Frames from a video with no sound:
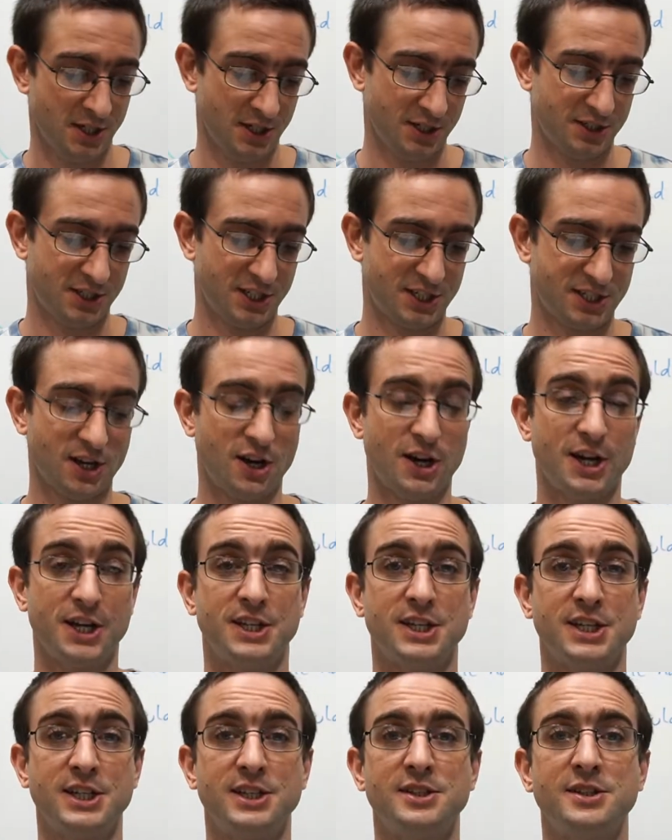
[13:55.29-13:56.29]

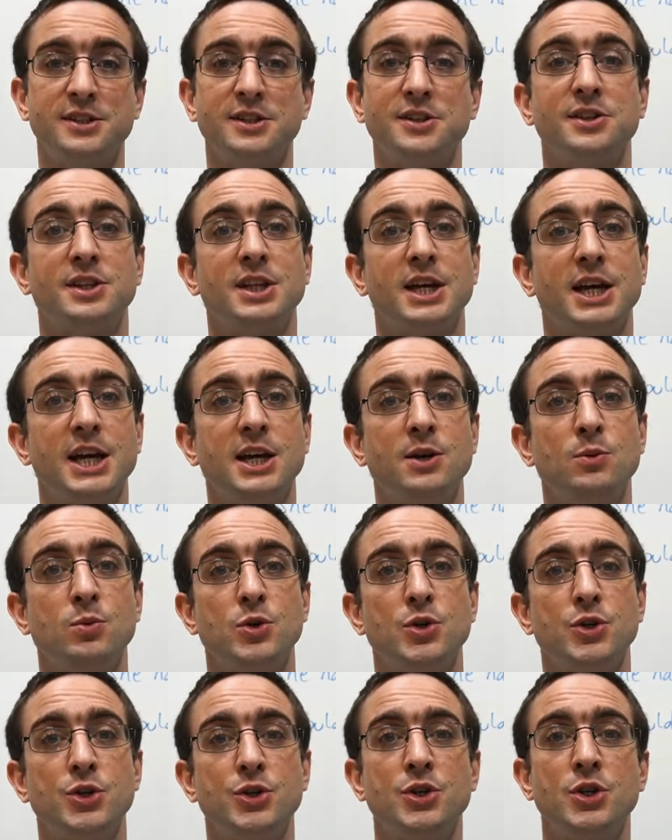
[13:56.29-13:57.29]
decided that he
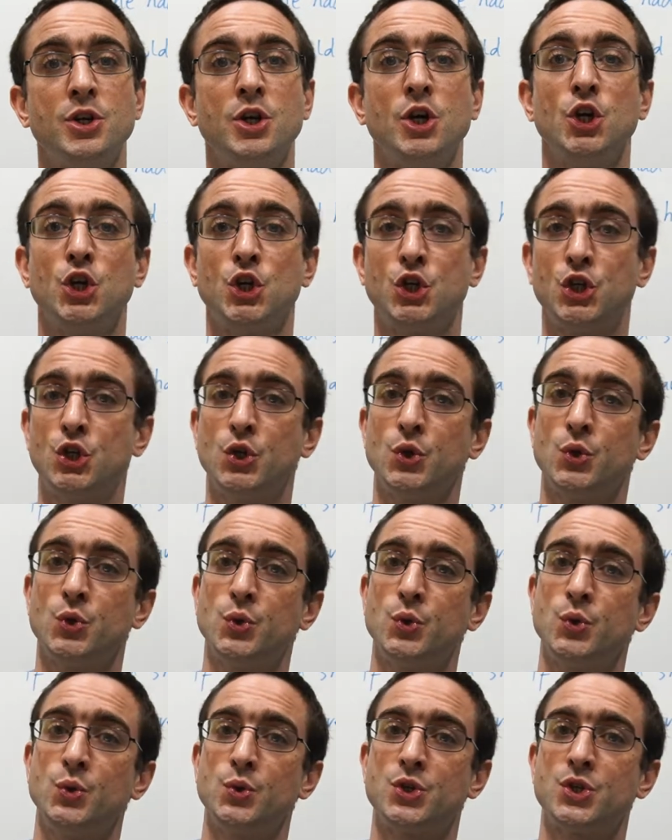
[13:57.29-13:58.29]
would
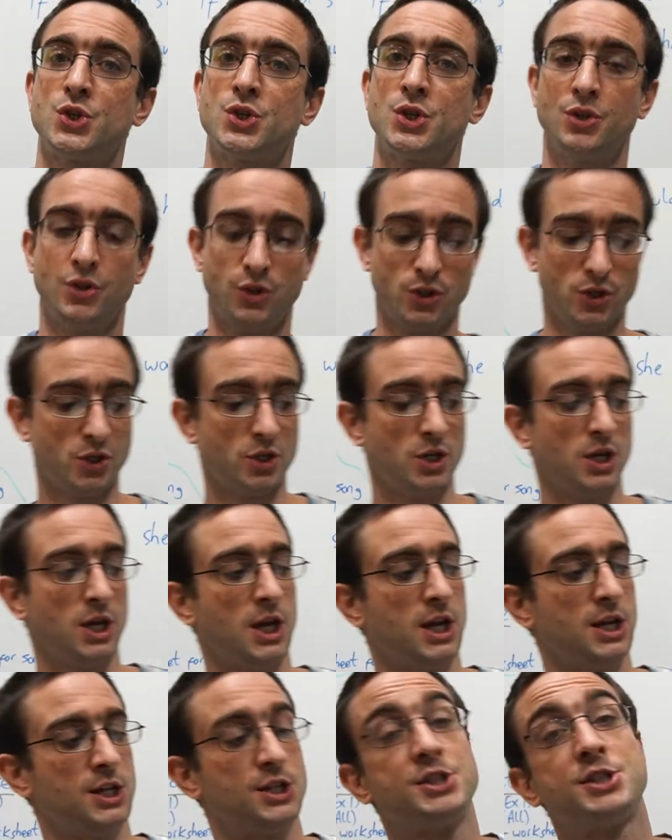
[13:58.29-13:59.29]
shoot
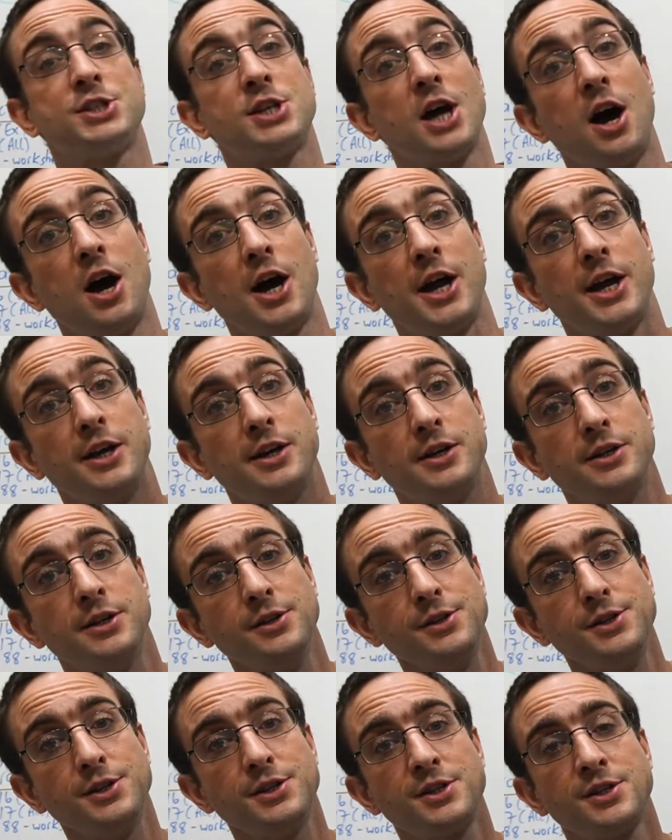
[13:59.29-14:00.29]
the
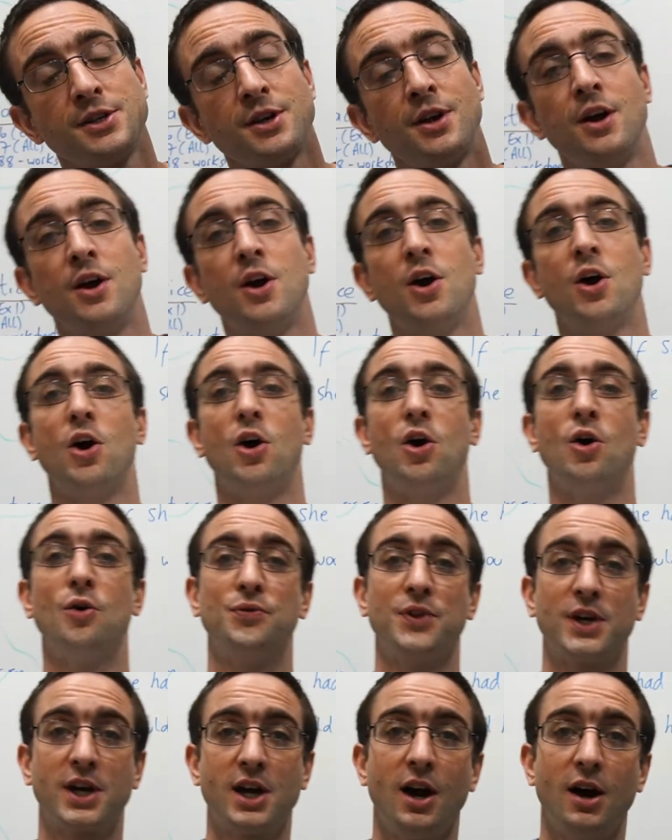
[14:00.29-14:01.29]
tyres of
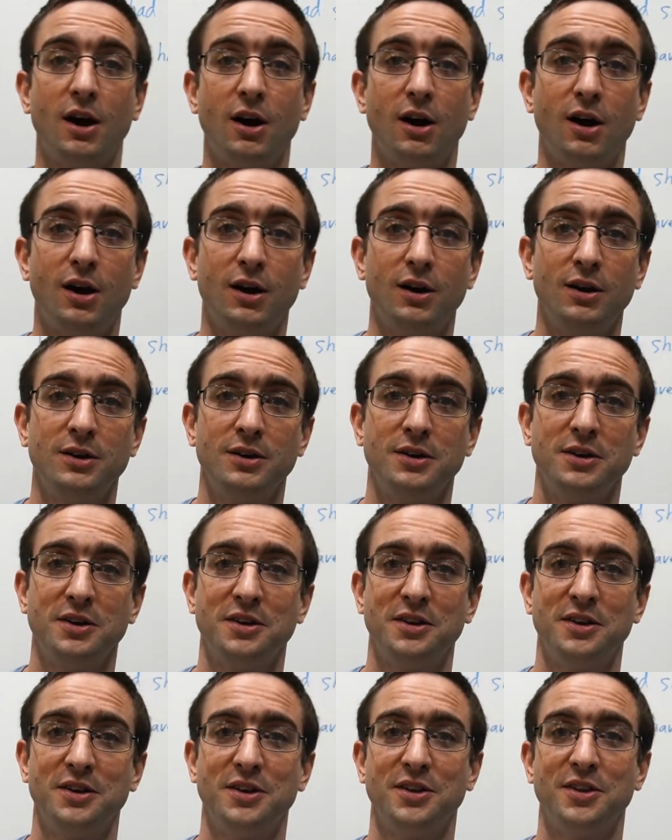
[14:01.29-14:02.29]
the car
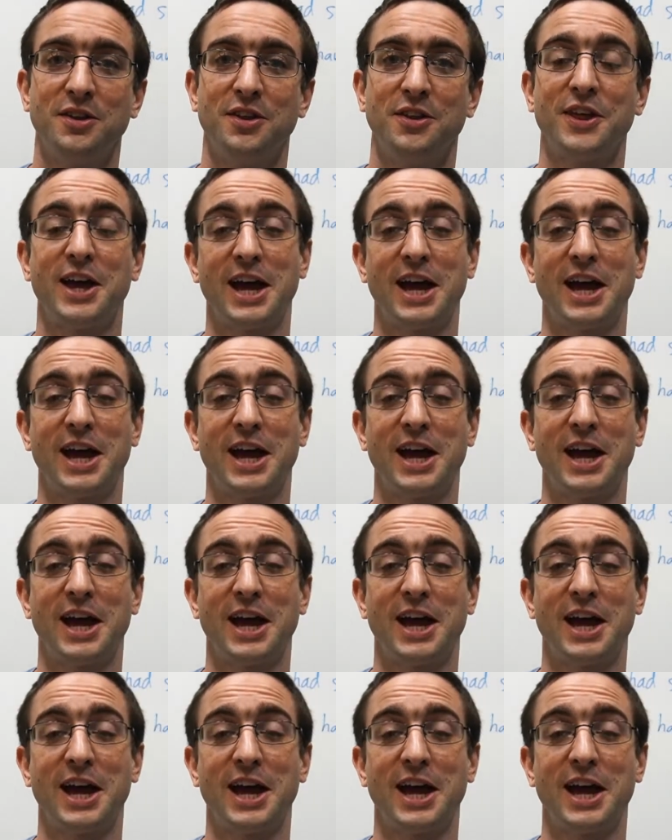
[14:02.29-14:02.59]
that